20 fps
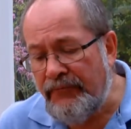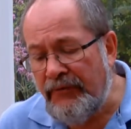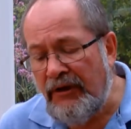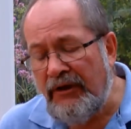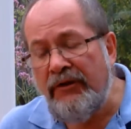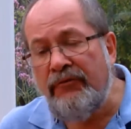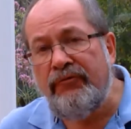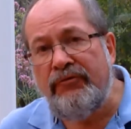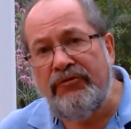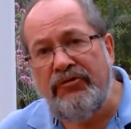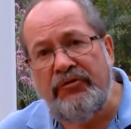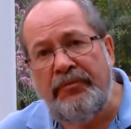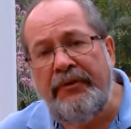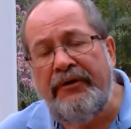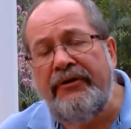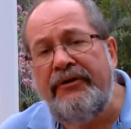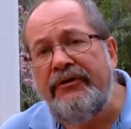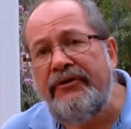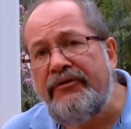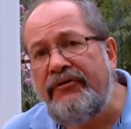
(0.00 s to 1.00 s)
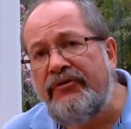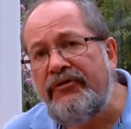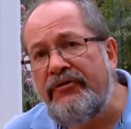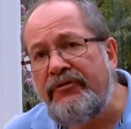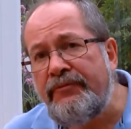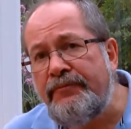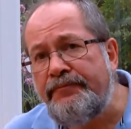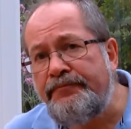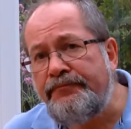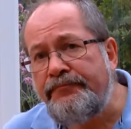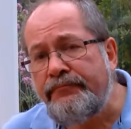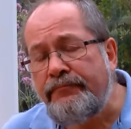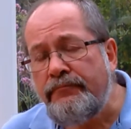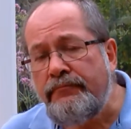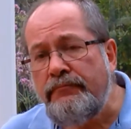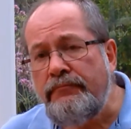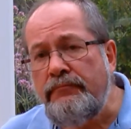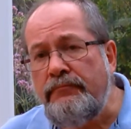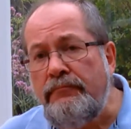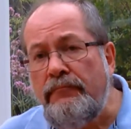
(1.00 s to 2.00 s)
evil spirits,
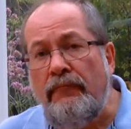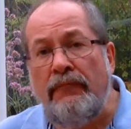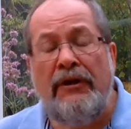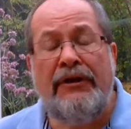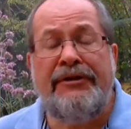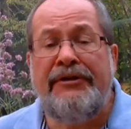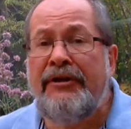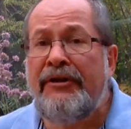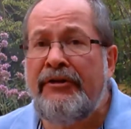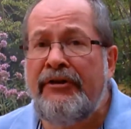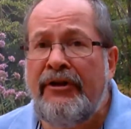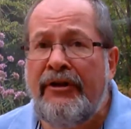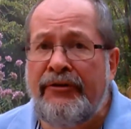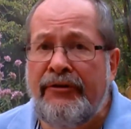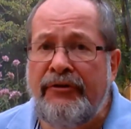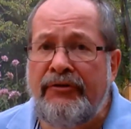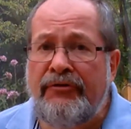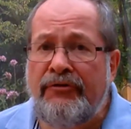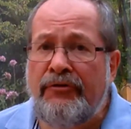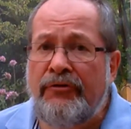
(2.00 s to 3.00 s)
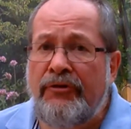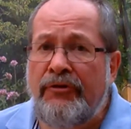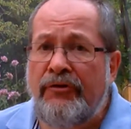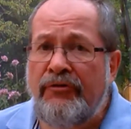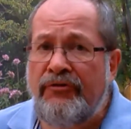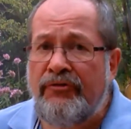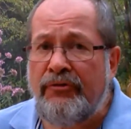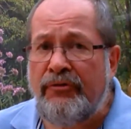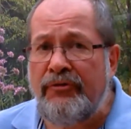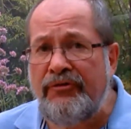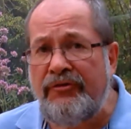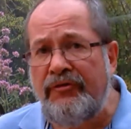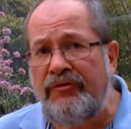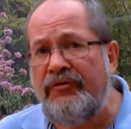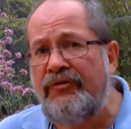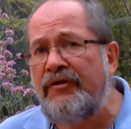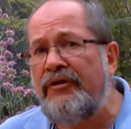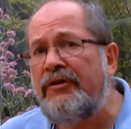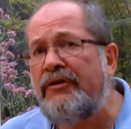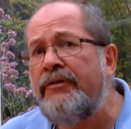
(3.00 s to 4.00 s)
and yet others are a consequence of
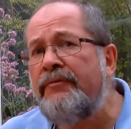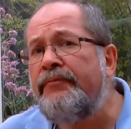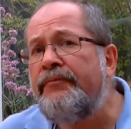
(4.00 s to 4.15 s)
sin.